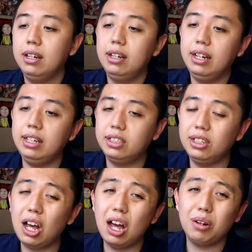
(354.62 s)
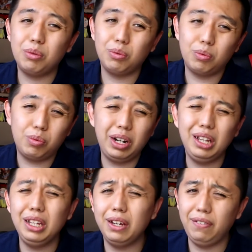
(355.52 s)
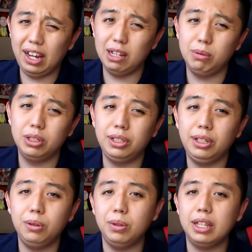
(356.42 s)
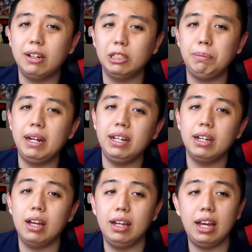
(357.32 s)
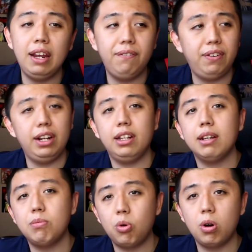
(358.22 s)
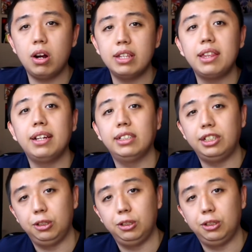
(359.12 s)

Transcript: it's not really available to you without spending infinitely more on the things that you